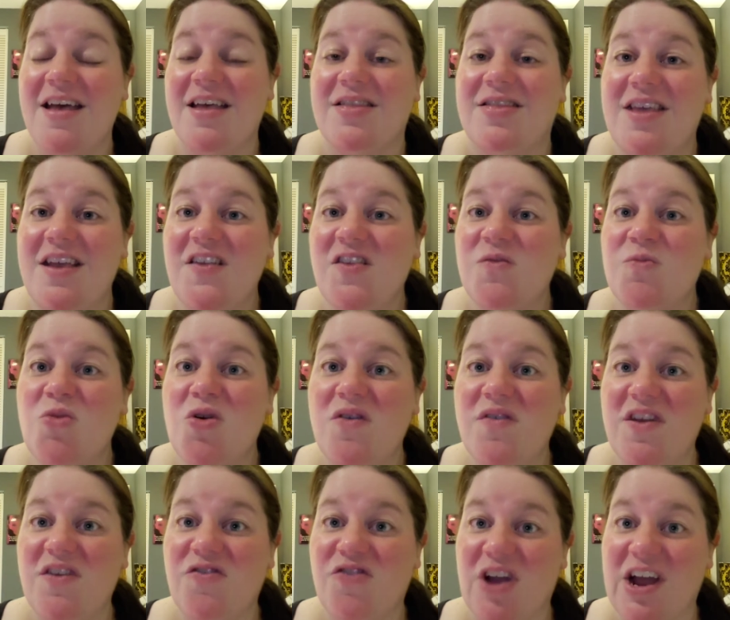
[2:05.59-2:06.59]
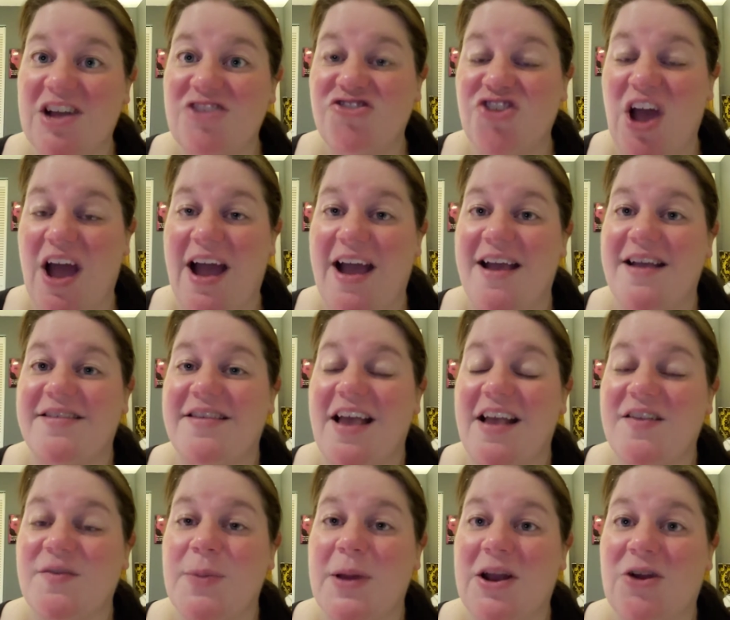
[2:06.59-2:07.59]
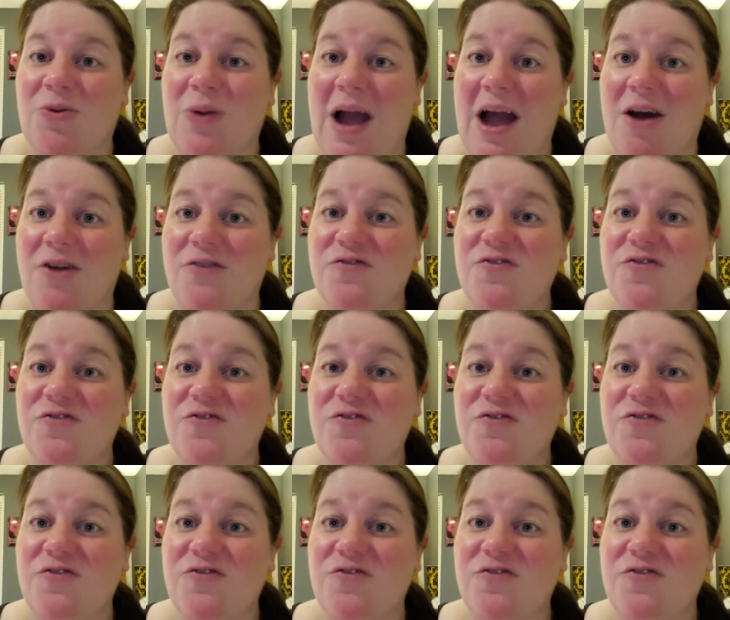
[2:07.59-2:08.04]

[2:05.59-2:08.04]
This movie franchise has been around